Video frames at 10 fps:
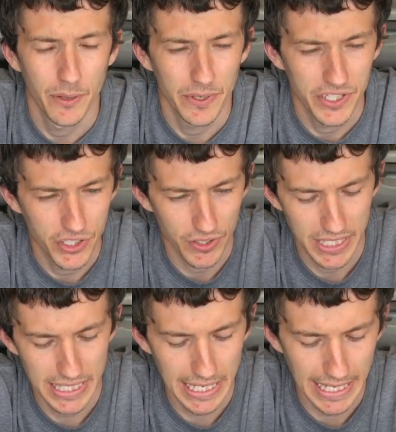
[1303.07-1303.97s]
we just got to
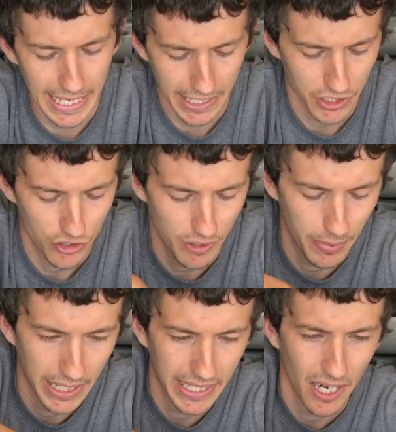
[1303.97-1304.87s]
set the anchor trip
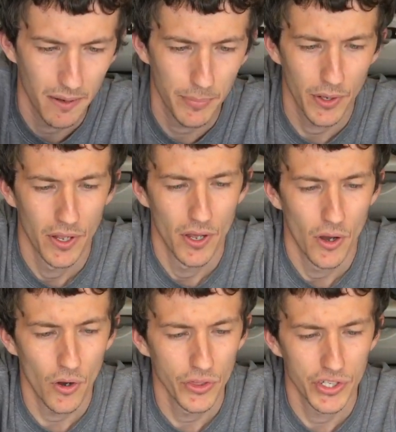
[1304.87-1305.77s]
link up
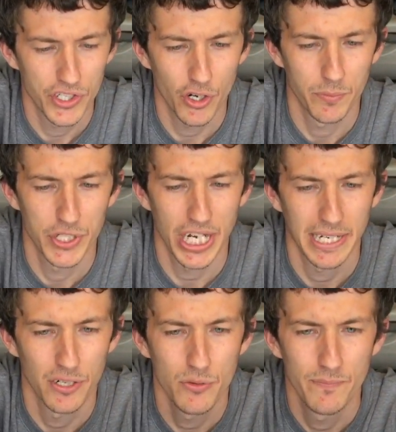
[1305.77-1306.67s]
on the top
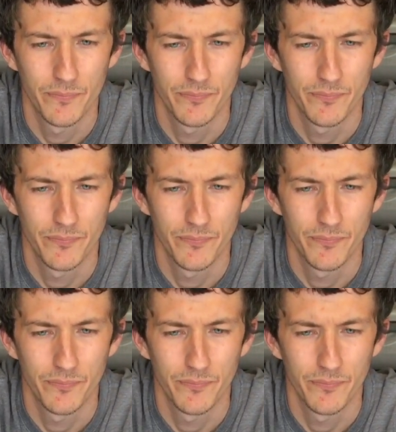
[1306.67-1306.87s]
shackle.